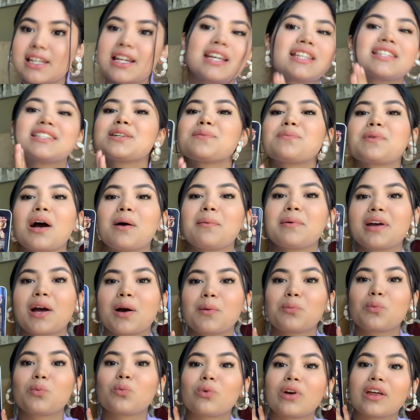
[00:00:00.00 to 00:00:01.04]
I ended up coming
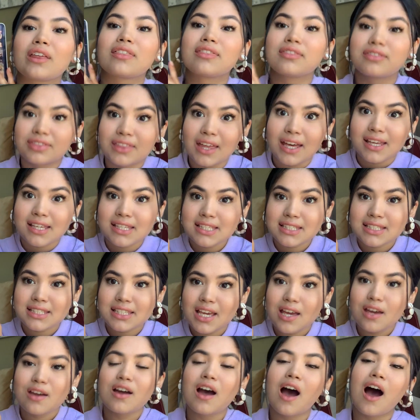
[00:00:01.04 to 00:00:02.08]
up with this.
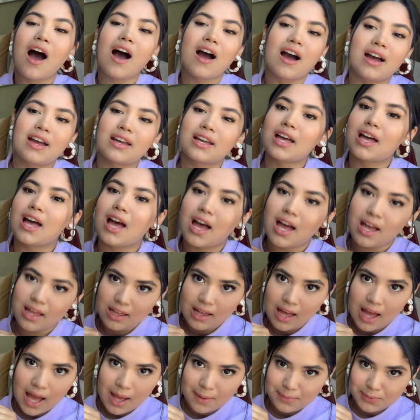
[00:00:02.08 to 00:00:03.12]
I
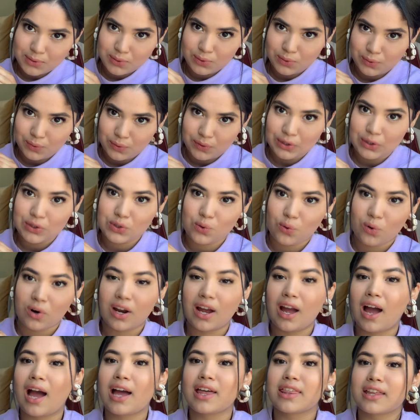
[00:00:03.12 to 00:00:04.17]
absolutely adore
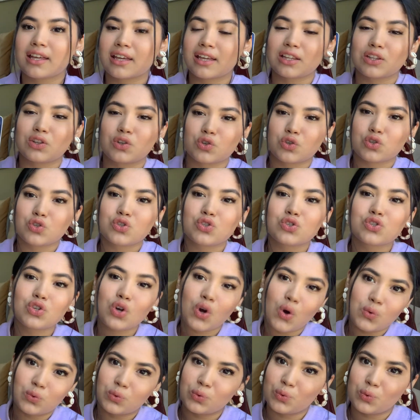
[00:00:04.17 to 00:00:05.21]
it. I think it looks
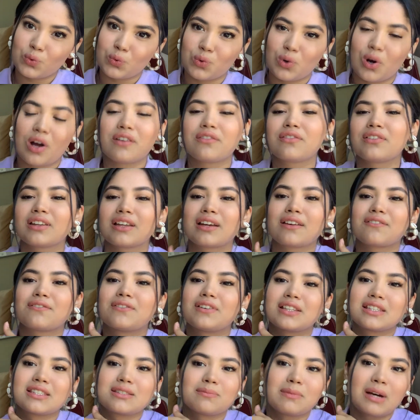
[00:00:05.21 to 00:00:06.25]
so cool. I feel like it
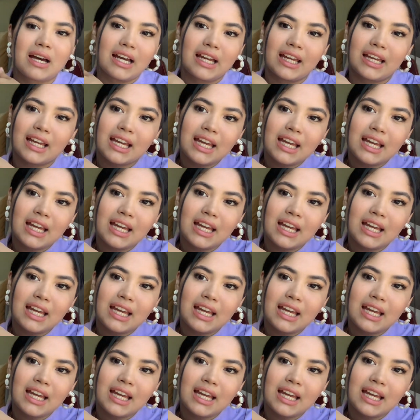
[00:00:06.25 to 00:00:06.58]
fits my